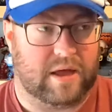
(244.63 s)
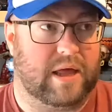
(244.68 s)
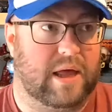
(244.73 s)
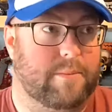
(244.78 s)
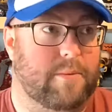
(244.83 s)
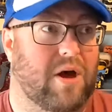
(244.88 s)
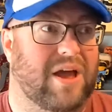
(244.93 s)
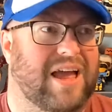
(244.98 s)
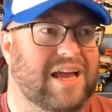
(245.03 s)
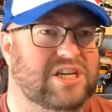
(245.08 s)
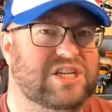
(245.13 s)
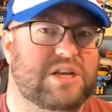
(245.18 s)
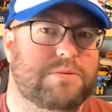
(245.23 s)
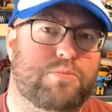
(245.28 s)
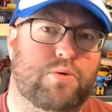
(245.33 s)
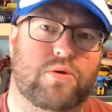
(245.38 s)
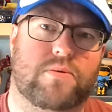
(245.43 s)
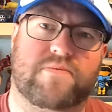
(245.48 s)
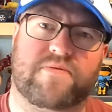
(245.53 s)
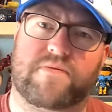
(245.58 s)
I
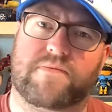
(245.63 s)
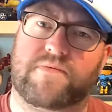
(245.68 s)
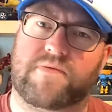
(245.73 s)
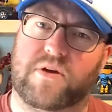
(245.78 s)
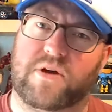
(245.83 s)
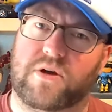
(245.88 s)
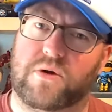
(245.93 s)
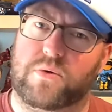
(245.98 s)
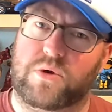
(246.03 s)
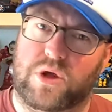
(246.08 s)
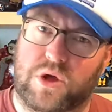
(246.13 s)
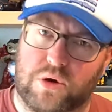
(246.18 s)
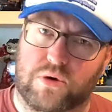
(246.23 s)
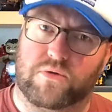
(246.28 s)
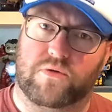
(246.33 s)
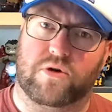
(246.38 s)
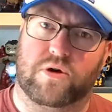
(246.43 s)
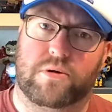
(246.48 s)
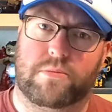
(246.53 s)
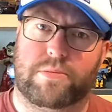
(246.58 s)
actually bought them from Funko
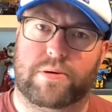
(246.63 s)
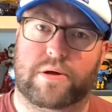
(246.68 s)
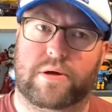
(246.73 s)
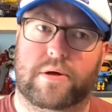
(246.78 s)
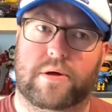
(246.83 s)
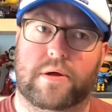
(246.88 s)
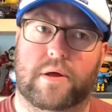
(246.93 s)
Europe,